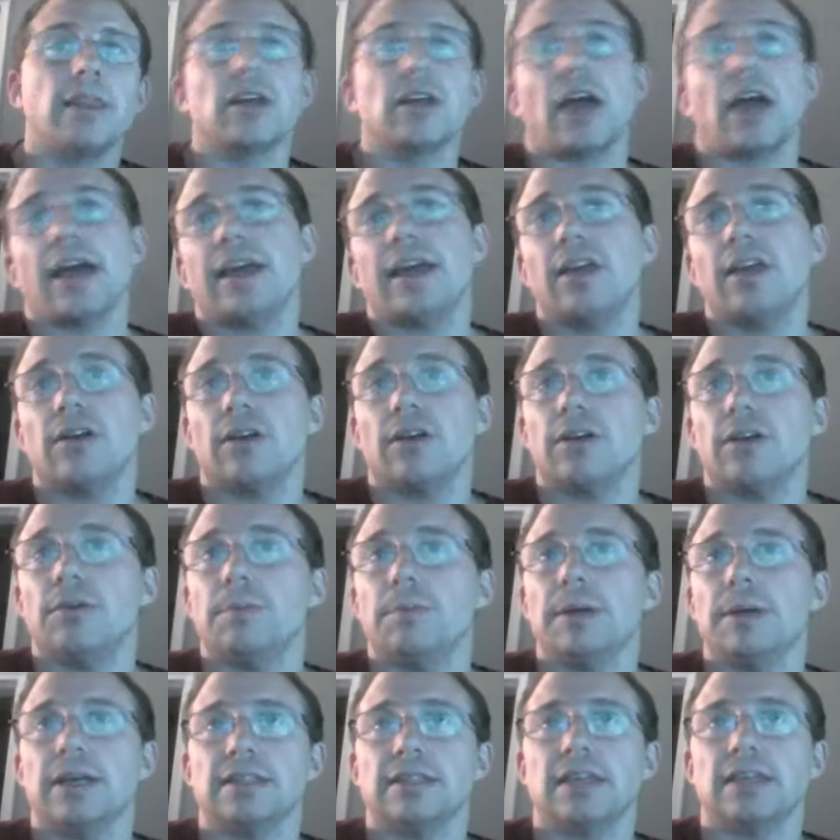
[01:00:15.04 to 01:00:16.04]
look, I hear you
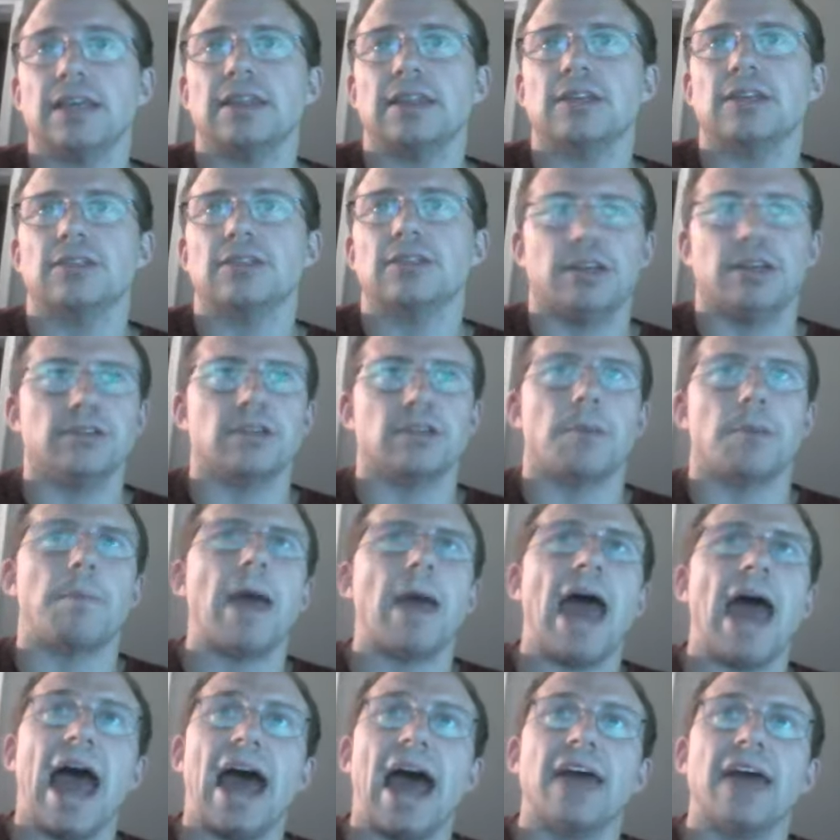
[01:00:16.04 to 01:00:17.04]
because like there, there's a
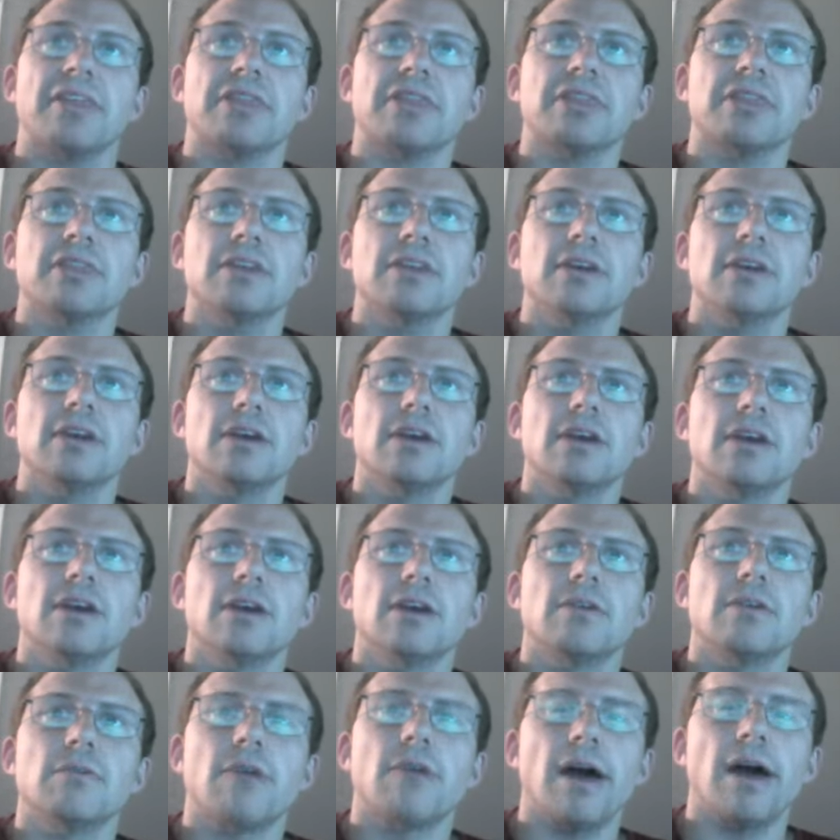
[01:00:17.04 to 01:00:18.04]
path,
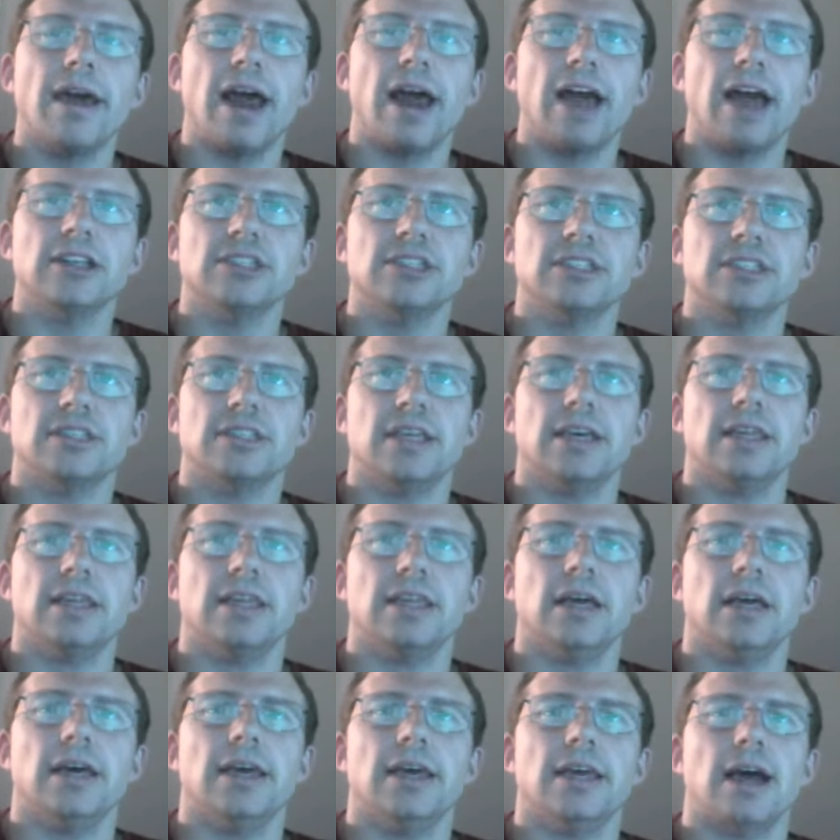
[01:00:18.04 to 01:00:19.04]
right? Yeah. I just think
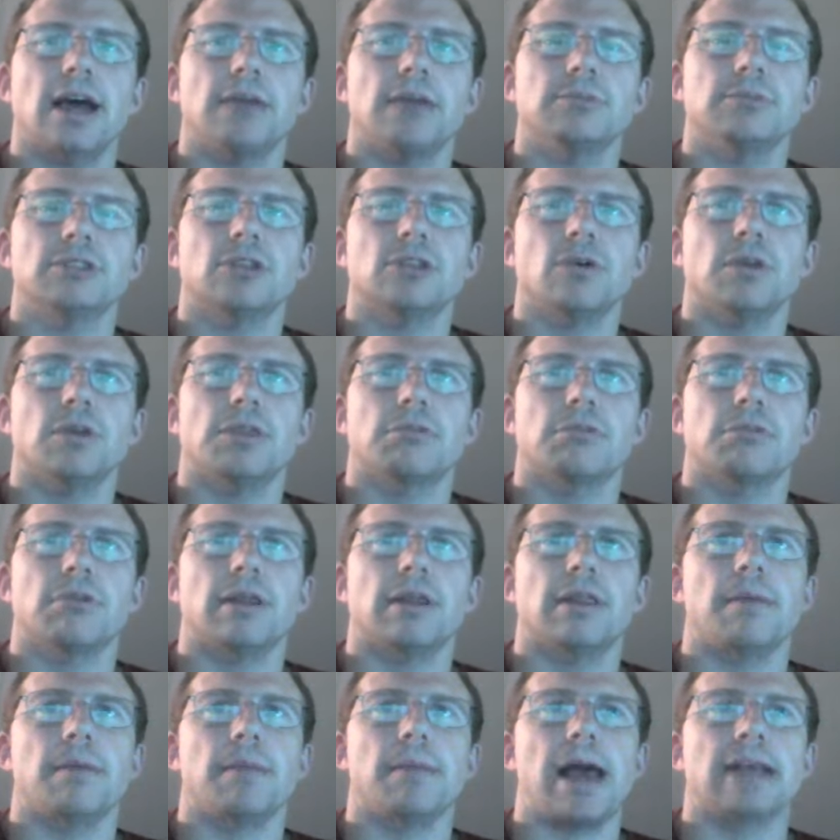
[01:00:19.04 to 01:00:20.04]
like I'm just going through it
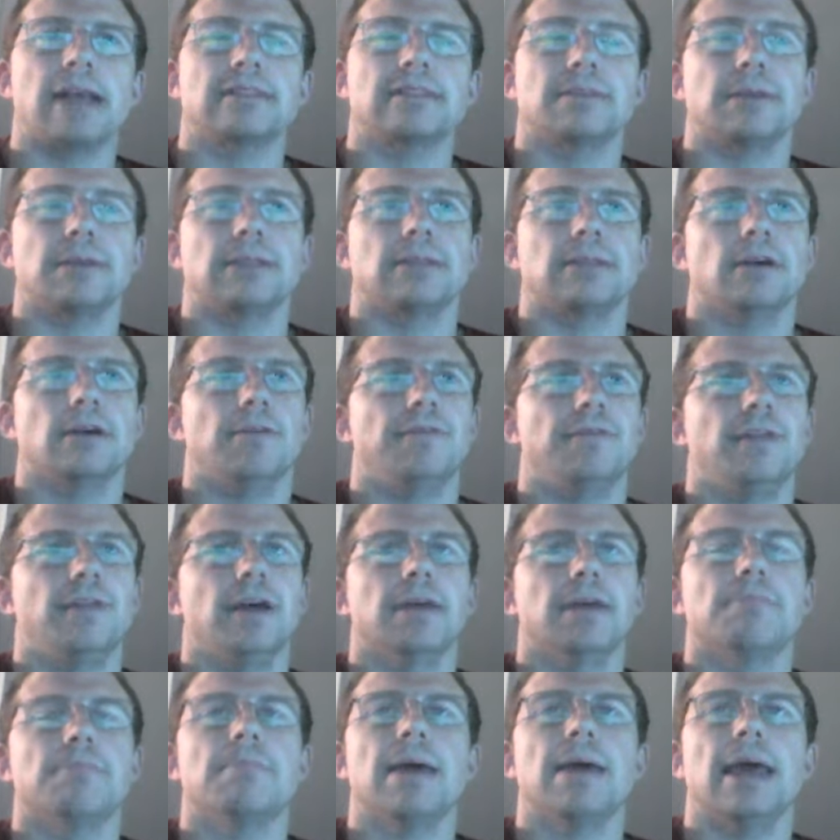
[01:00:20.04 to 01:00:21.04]
and I'm asking myself
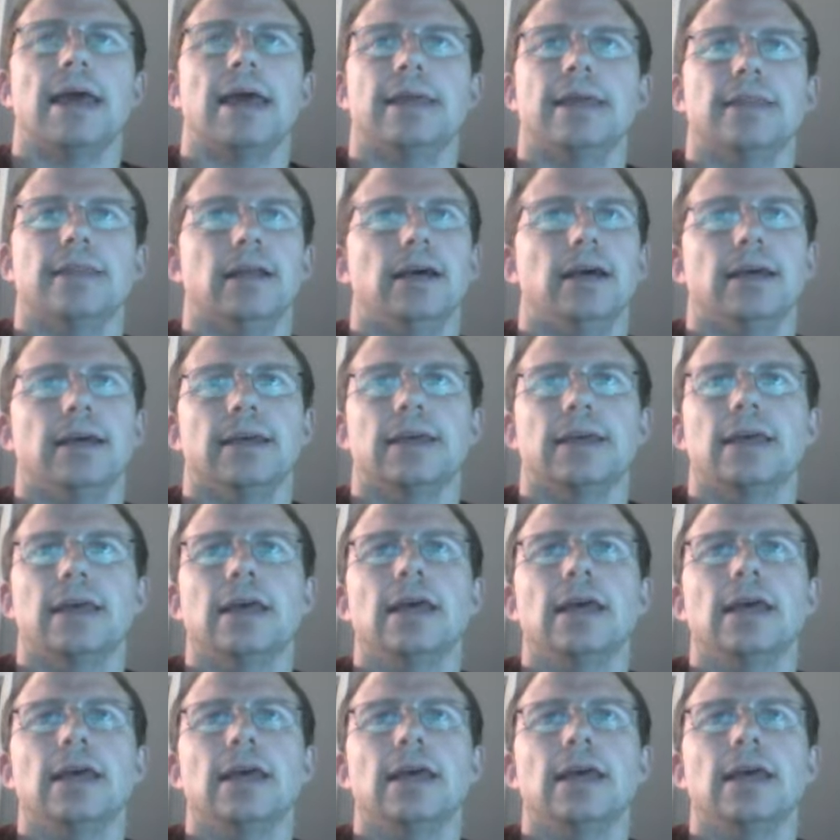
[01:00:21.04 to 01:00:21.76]
like, man, like